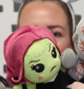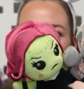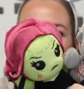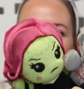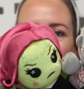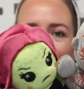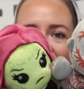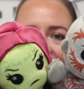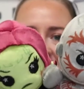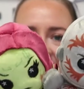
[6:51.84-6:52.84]

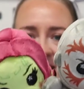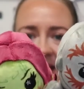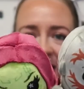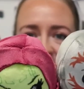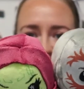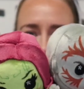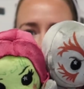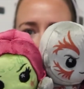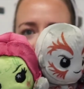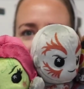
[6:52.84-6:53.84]
Rocket. And now we
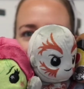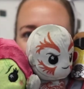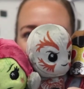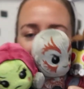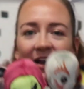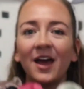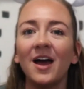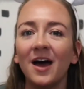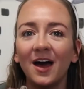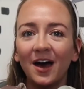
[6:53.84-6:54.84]
just need
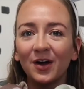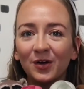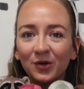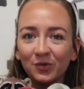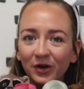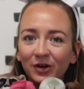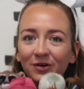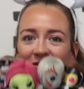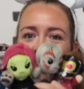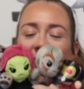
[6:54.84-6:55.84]

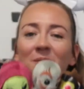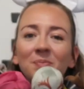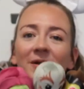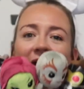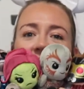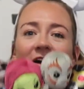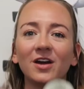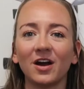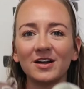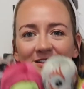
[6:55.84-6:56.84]
Groot to complete our
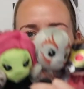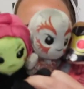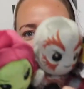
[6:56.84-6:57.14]
Guardians of the